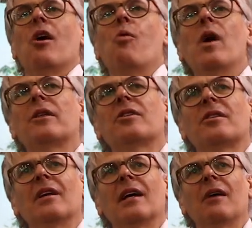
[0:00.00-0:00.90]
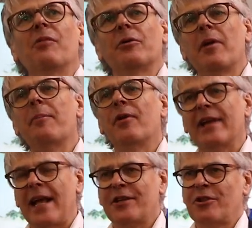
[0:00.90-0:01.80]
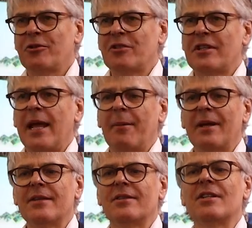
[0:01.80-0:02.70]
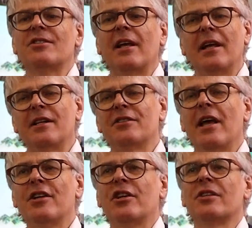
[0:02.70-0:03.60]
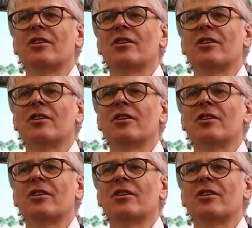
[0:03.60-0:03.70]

What we bring extra to the table is the standardization.